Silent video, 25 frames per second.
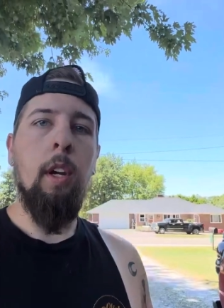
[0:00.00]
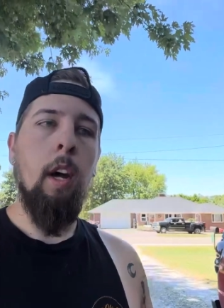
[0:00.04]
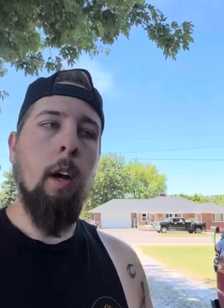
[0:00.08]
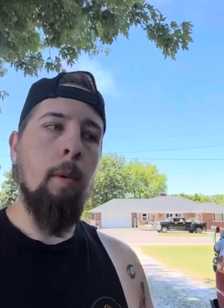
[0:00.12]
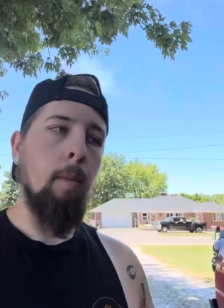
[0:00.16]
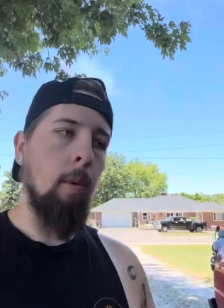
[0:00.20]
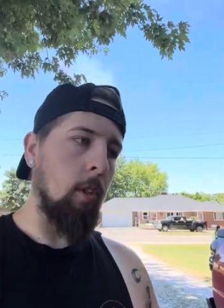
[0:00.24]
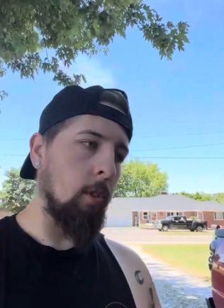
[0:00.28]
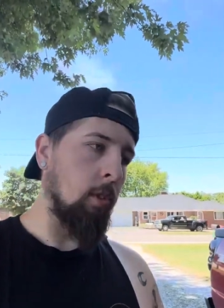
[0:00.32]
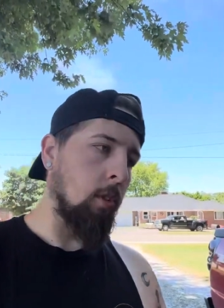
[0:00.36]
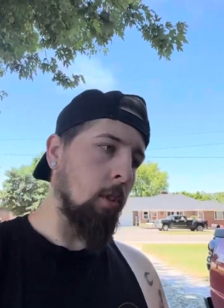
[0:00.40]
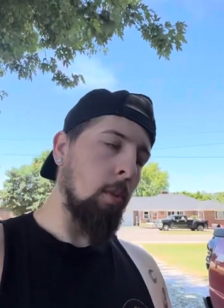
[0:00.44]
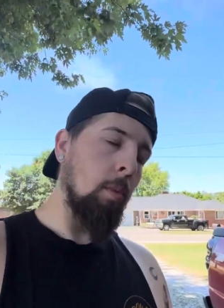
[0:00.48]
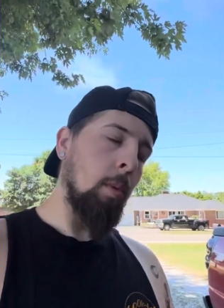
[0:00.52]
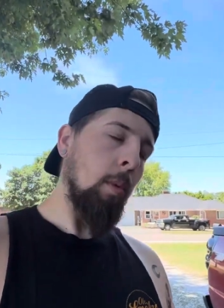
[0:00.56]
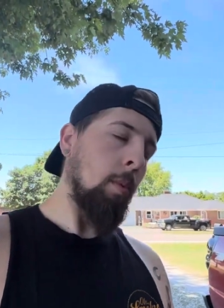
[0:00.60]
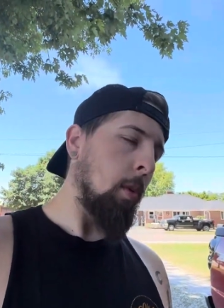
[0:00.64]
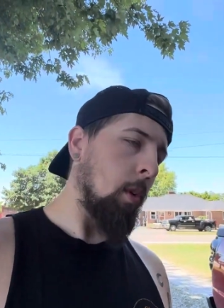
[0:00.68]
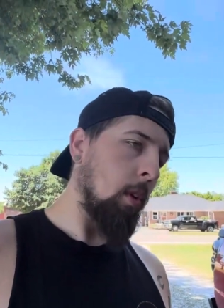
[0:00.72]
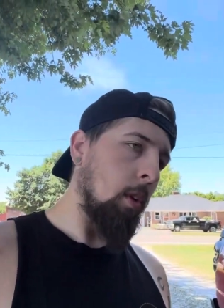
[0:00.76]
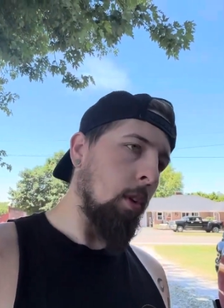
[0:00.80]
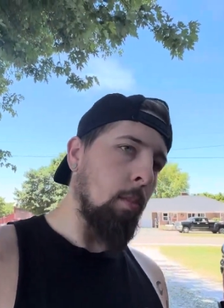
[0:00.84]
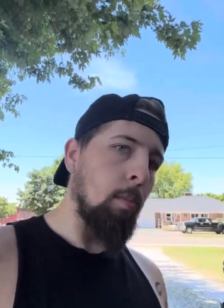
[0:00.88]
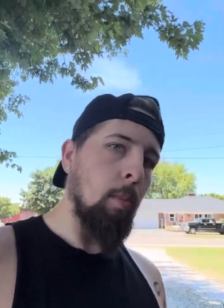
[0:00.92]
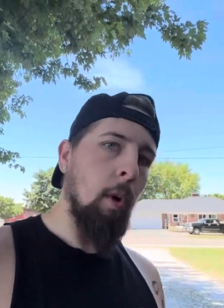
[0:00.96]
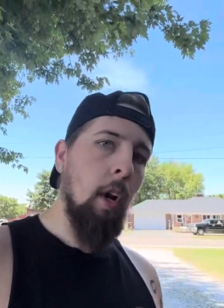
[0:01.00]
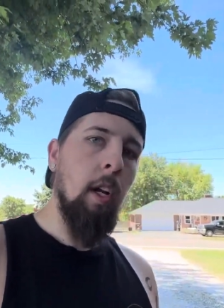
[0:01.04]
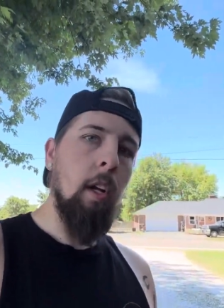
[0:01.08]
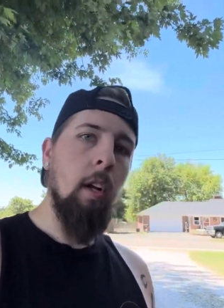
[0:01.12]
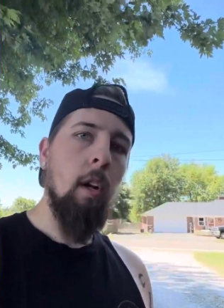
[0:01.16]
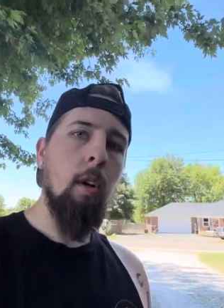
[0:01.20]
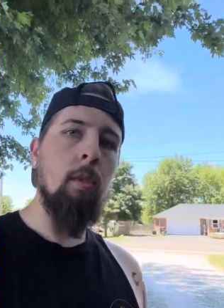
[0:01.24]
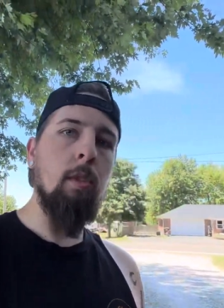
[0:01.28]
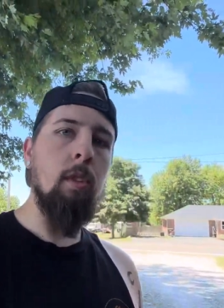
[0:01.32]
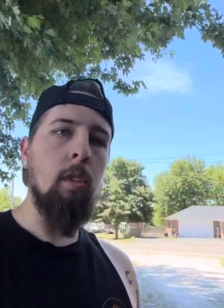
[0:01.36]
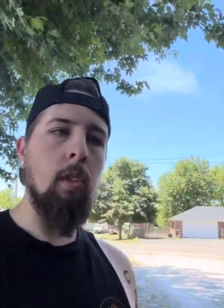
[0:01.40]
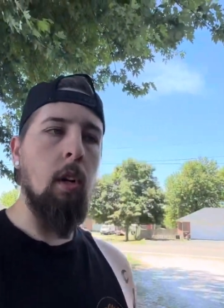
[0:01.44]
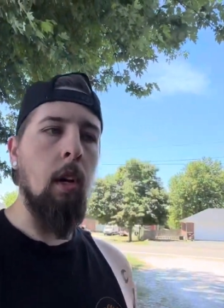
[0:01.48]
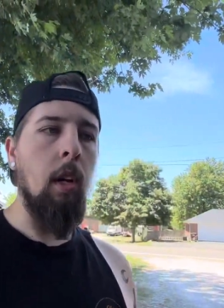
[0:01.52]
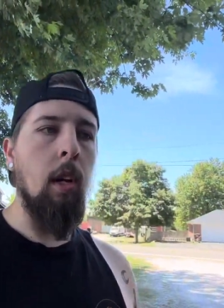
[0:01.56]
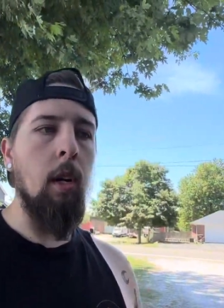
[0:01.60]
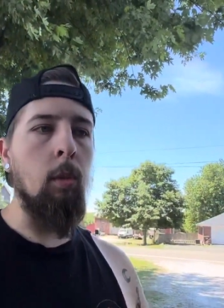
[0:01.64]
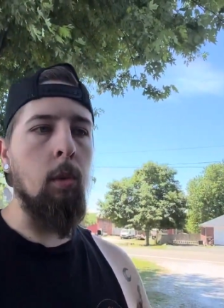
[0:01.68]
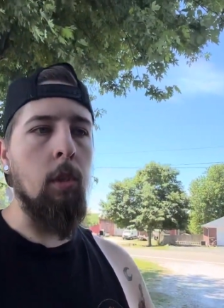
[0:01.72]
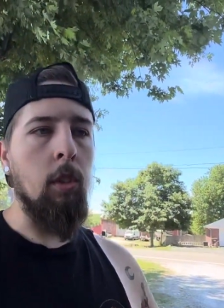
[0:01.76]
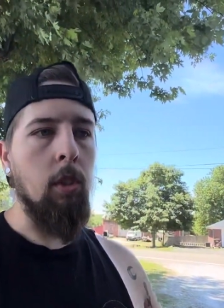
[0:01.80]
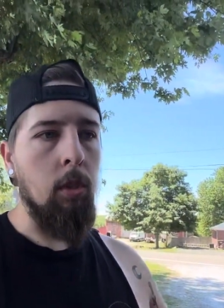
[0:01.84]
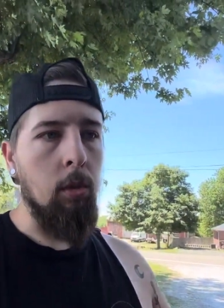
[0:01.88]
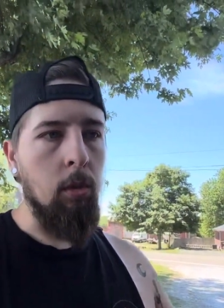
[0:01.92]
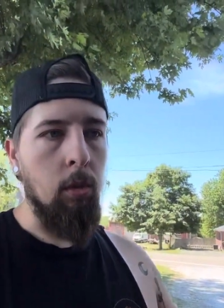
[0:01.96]
I'm also going to be putting new brake hoses on it,
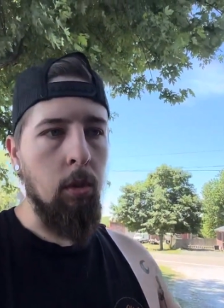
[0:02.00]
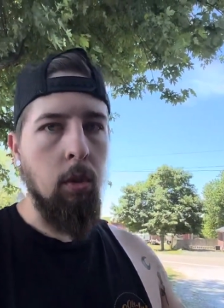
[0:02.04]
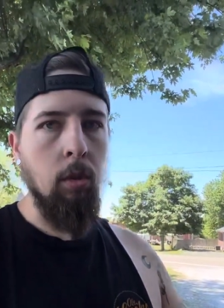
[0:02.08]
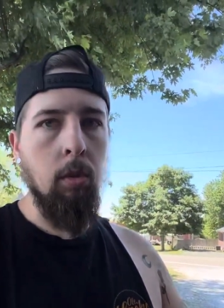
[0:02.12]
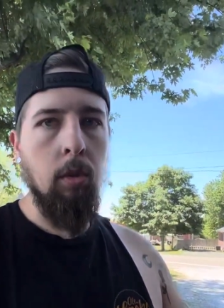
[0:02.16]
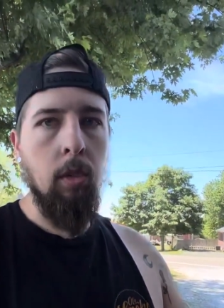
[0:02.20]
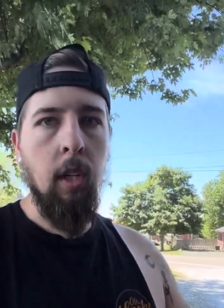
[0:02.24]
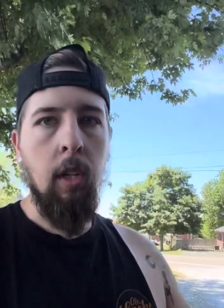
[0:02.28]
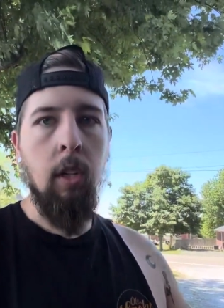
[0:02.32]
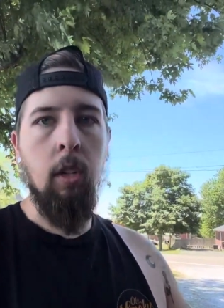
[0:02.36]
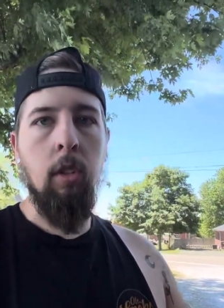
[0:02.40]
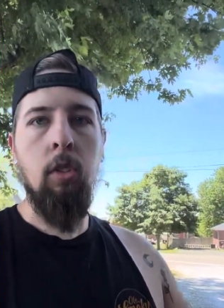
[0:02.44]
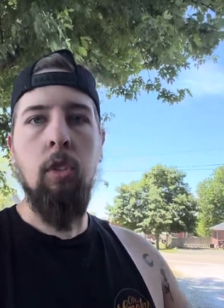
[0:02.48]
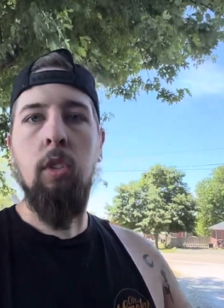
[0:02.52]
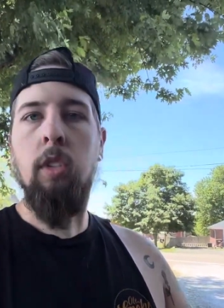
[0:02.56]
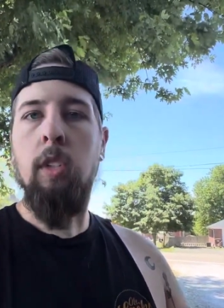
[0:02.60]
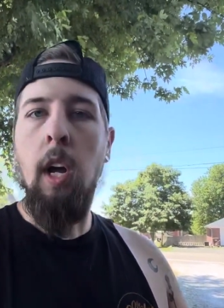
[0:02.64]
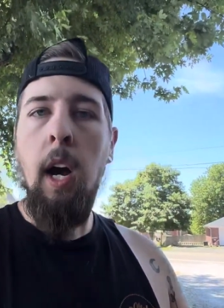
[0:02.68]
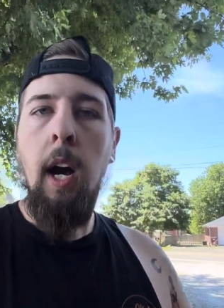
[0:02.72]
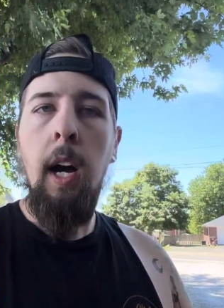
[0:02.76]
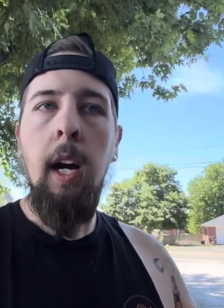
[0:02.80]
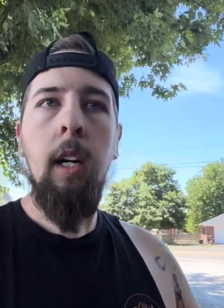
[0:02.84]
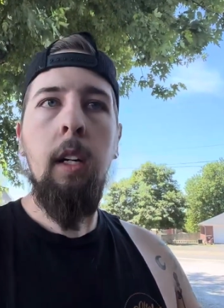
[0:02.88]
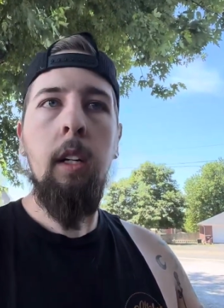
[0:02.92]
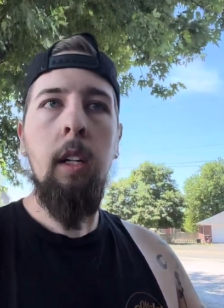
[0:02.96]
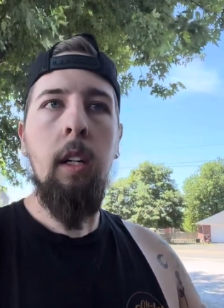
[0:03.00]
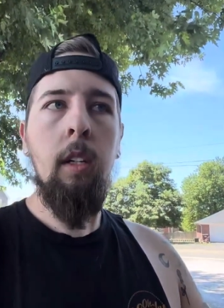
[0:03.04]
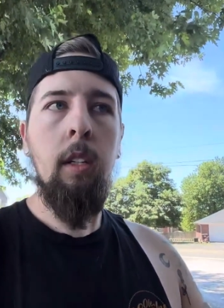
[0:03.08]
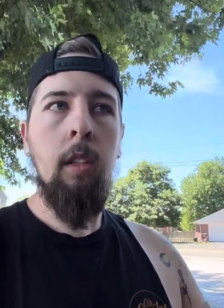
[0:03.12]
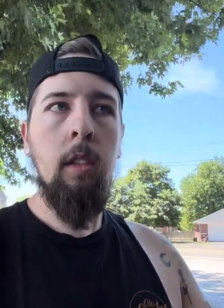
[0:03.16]
which will use like your stock,